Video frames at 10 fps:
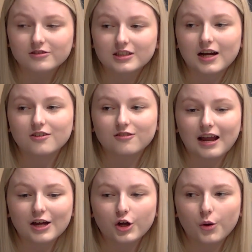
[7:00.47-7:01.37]
to kind of
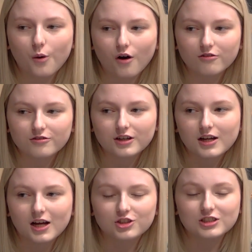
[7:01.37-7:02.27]
let go of
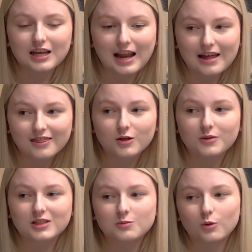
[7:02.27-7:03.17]
and just let them
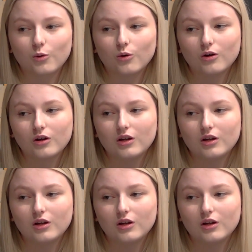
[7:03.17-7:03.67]
explore,